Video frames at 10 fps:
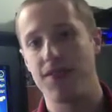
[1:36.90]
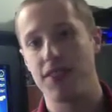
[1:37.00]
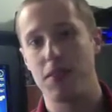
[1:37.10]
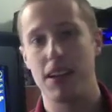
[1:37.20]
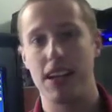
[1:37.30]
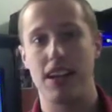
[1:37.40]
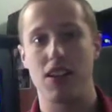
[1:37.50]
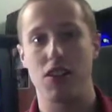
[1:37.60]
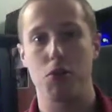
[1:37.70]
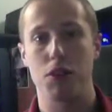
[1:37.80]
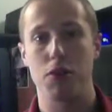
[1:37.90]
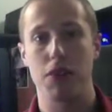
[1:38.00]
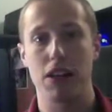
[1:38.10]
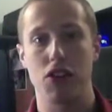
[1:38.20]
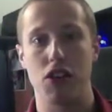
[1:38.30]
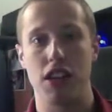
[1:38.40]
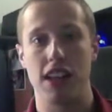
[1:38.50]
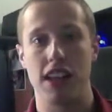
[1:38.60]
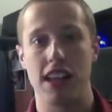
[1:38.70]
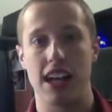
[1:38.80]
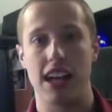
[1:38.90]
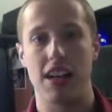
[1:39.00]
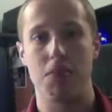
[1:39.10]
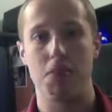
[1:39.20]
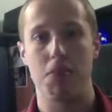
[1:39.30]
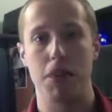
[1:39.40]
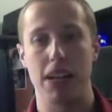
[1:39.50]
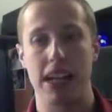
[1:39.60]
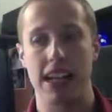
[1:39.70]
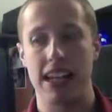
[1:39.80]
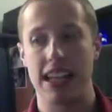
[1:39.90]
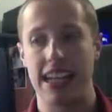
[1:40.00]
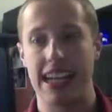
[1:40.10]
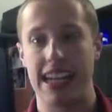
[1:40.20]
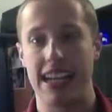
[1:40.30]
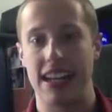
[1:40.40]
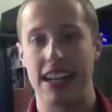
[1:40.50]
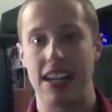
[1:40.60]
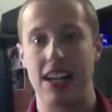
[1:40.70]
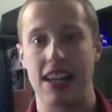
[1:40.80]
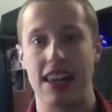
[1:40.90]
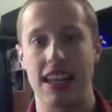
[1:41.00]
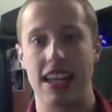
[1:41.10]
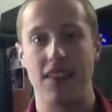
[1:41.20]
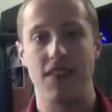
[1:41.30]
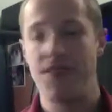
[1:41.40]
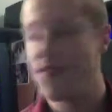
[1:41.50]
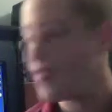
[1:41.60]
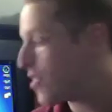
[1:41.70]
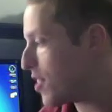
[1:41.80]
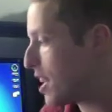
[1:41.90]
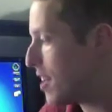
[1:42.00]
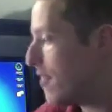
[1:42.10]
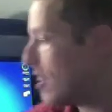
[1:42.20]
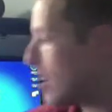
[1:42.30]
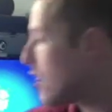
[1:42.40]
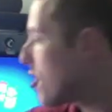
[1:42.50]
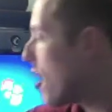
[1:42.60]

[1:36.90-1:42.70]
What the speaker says: My eye looks weird because of the light beaming at it oddly. See? Watch.